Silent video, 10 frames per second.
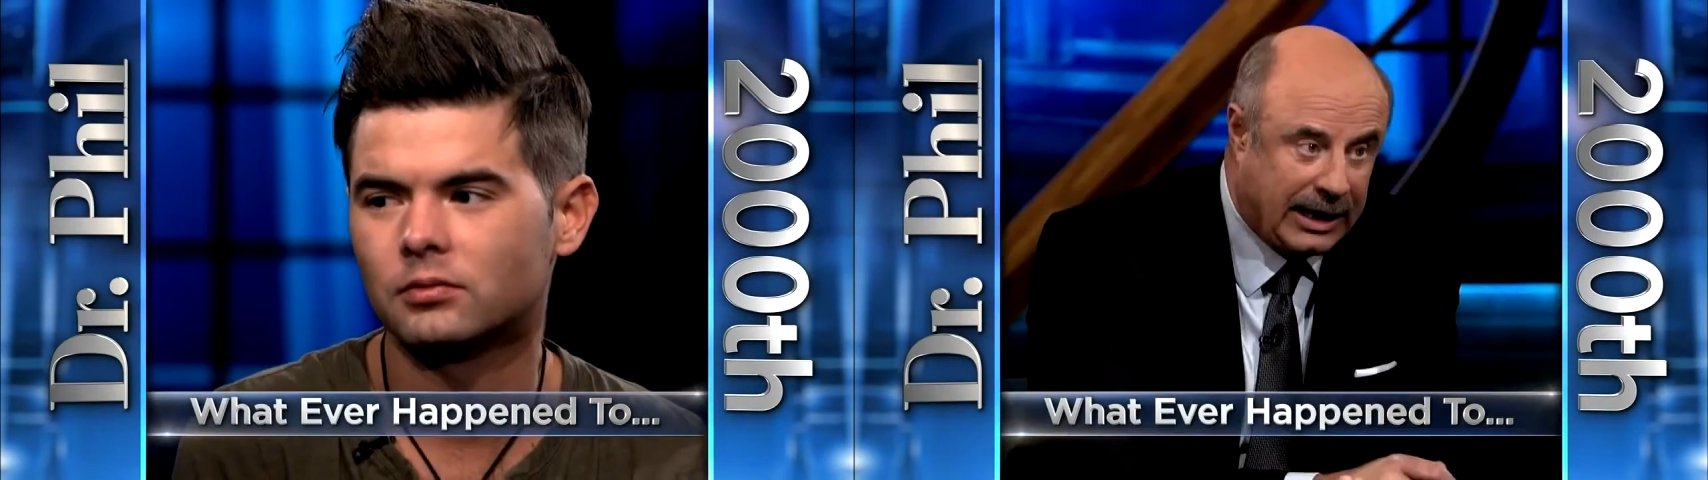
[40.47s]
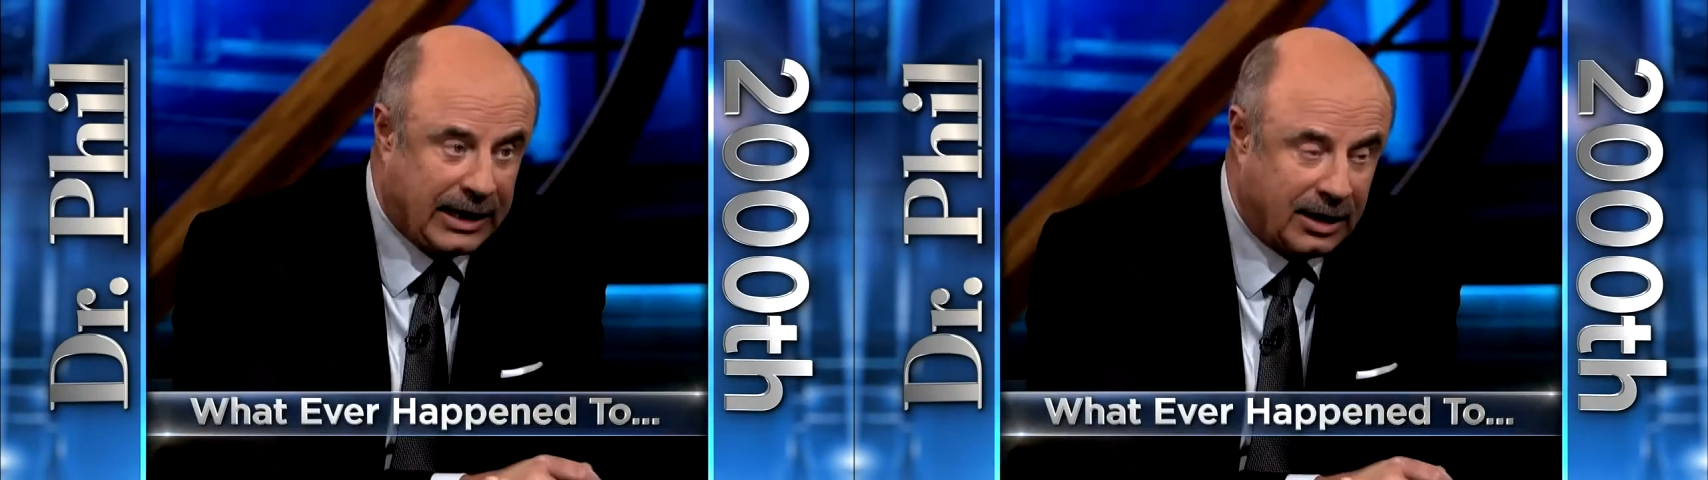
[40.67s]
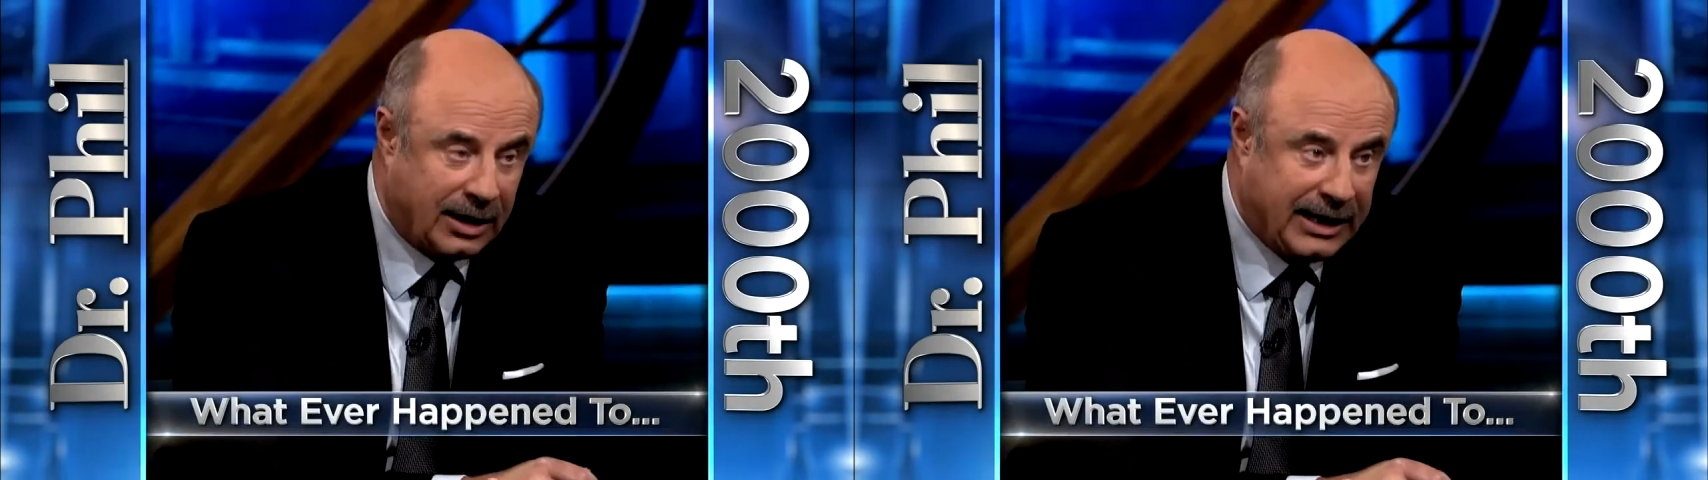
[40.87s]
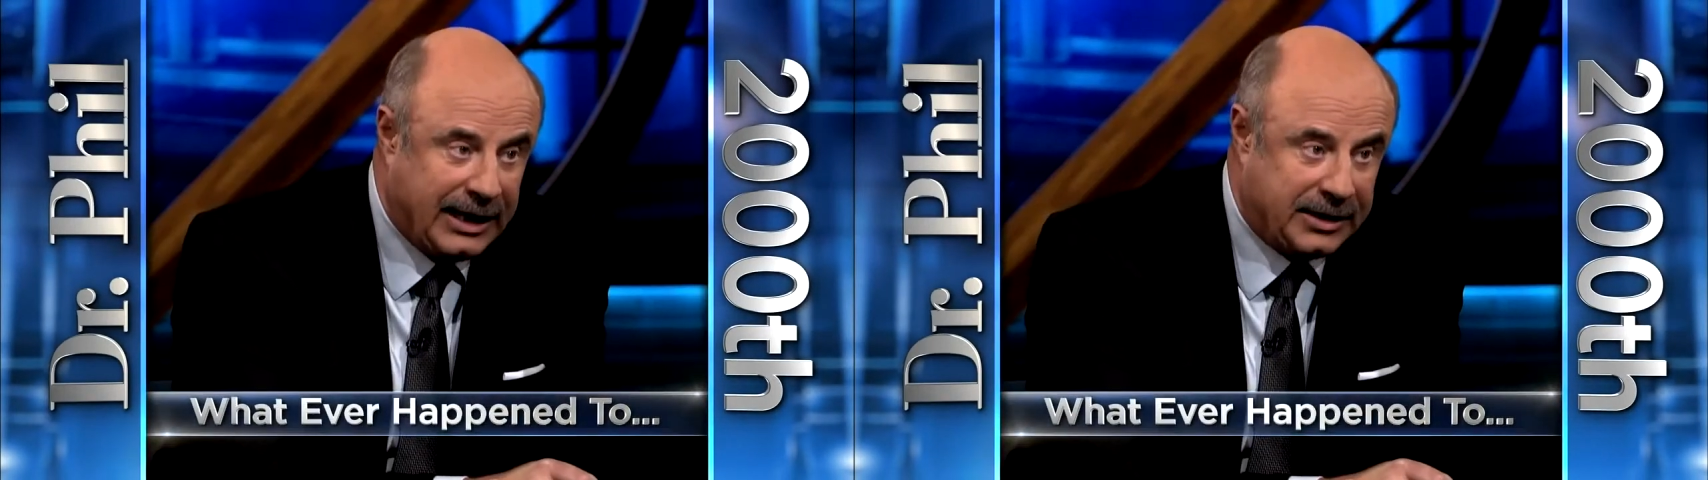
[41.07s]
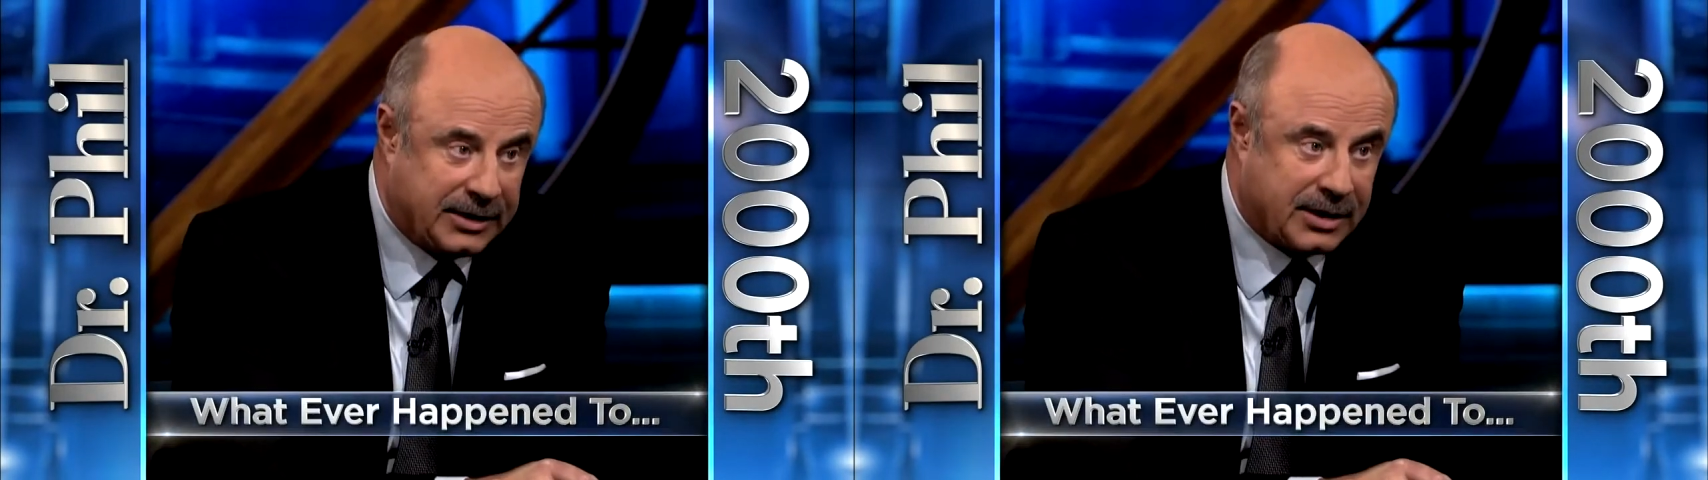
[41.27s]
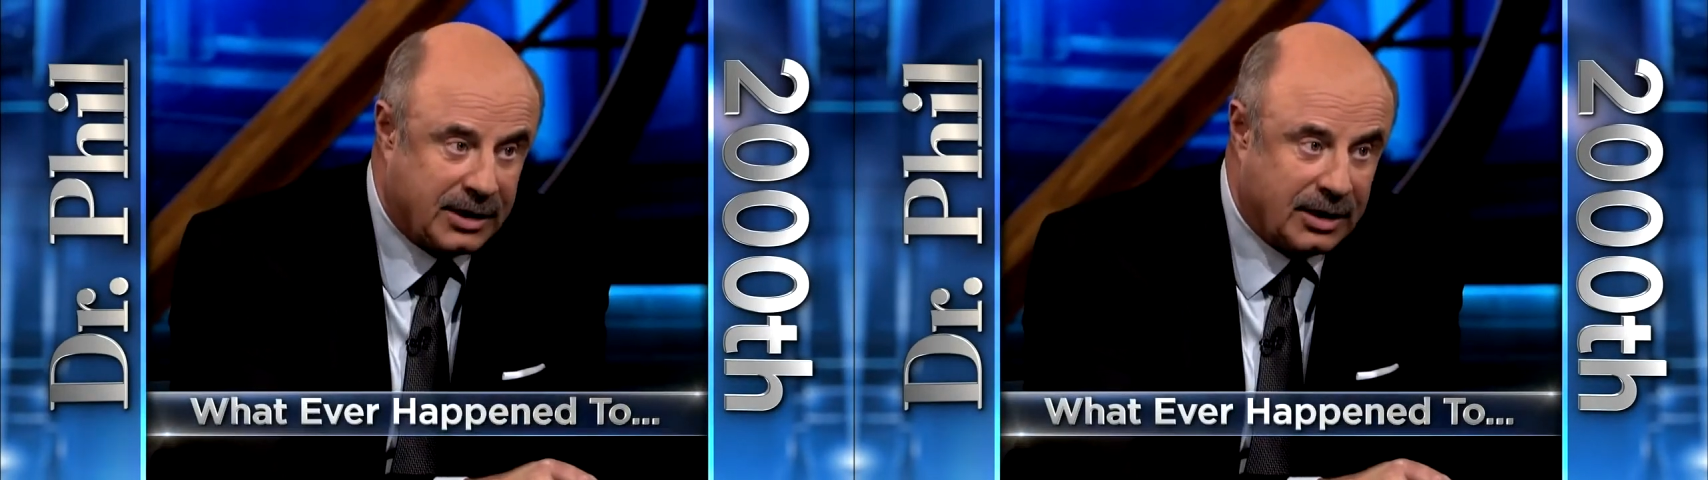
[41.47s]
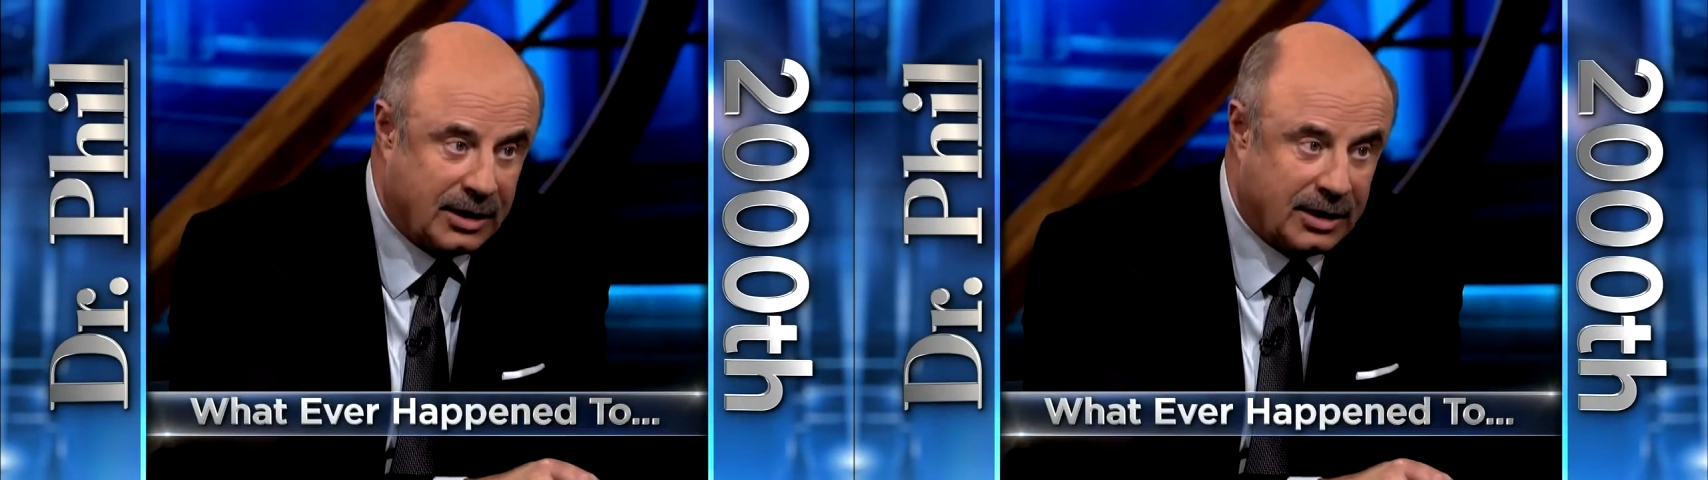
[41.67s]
At least